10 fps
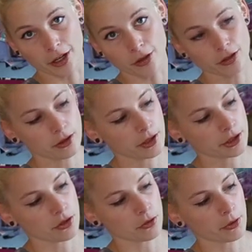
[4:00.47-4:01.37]
now,
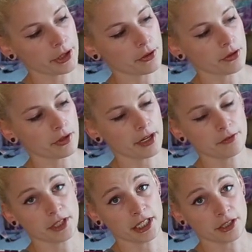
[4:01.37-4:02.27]
click to the right or the
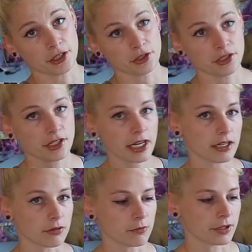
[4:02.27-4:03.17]
left to get to your
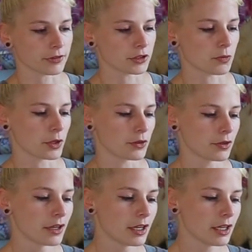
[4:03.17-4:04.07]
second favorites
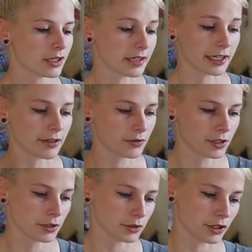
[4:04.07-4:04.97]
mode, because now you have
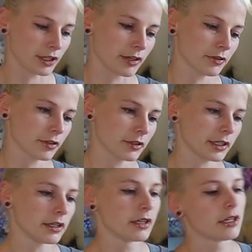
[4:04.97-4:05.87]
2, so you can have
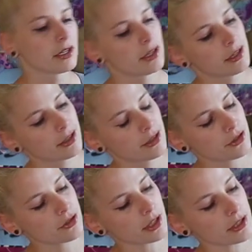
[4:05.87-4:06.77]
30.
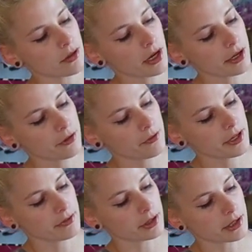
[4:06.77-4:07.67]
So that's a lot of
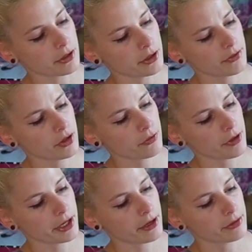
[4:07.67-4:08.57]
favorites. I don't even know if
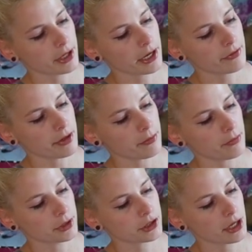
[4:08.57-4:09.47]
I ever have that
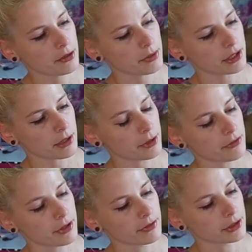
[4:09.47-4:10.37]
much time to pick that many
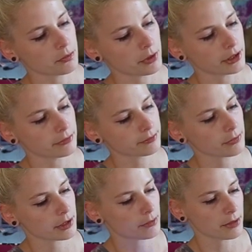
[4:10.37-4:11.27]
favorites, but
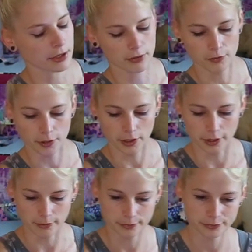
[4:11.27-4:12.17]
maybe I can fill it
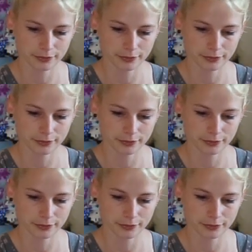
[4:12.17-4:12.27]
up.